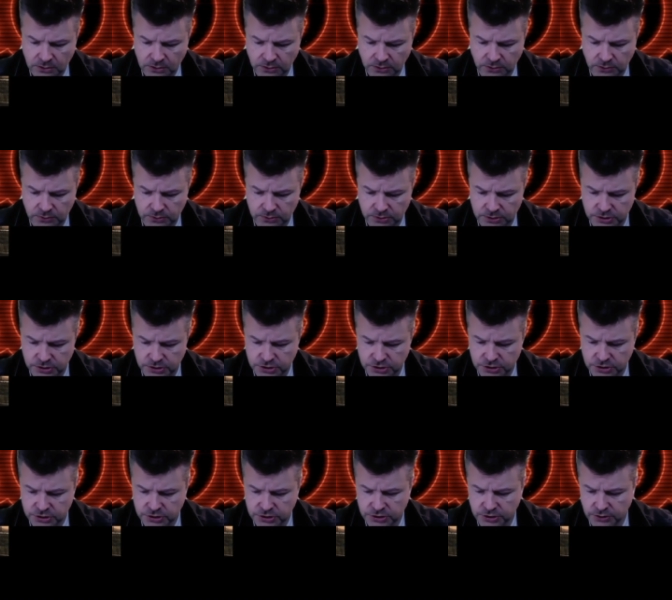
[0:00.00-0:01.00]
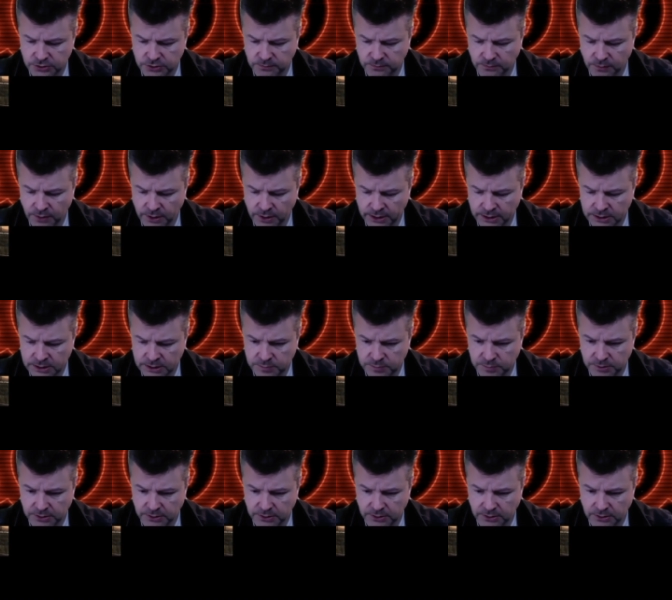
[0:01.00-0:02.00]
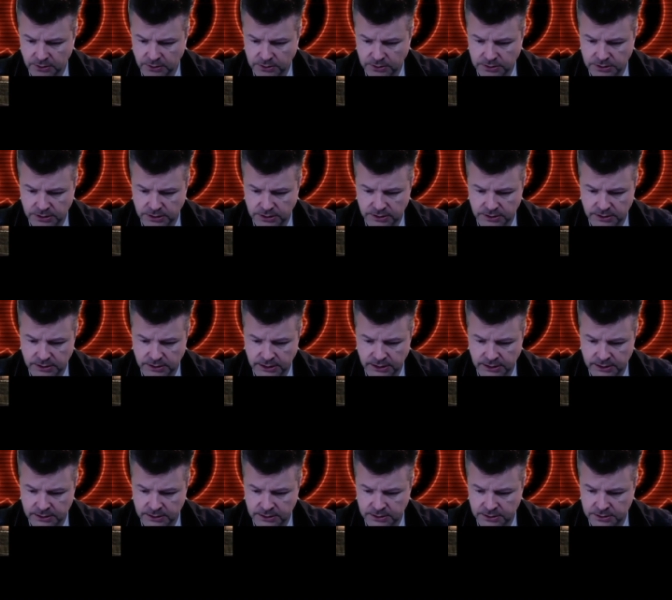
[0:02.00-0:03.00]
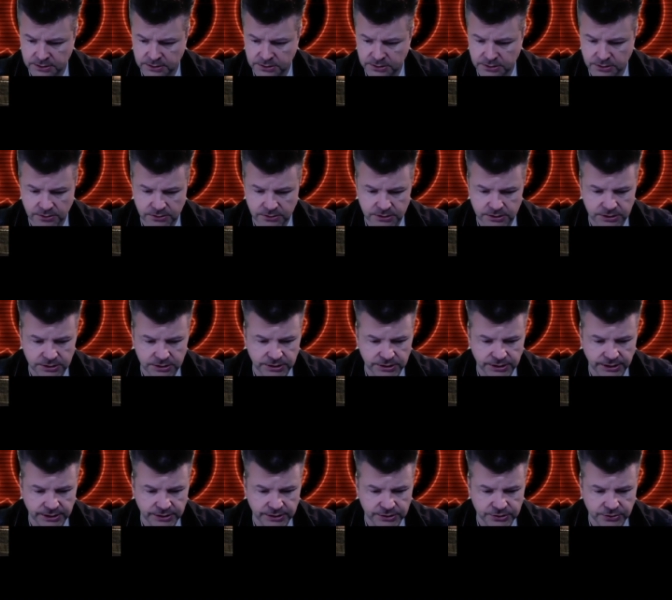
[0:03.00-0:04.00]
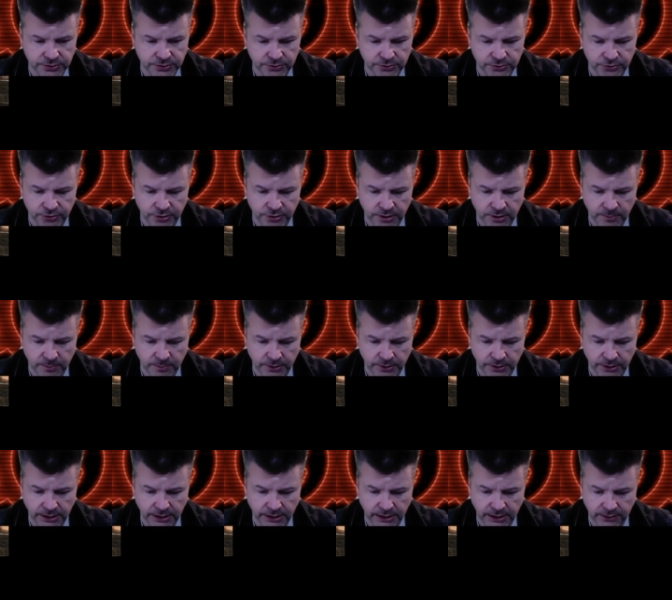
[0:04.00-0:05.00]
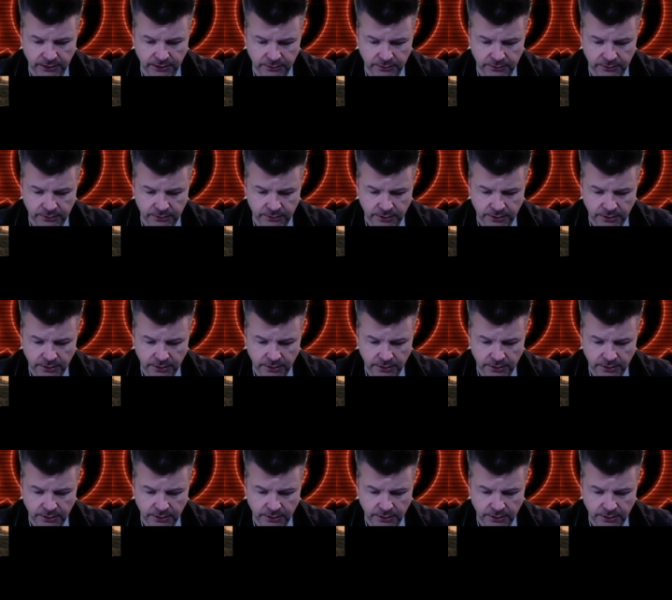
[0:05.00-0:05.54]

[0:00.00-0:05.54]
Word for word: close assault marines, but looks of things. Lots of chainswords running about here.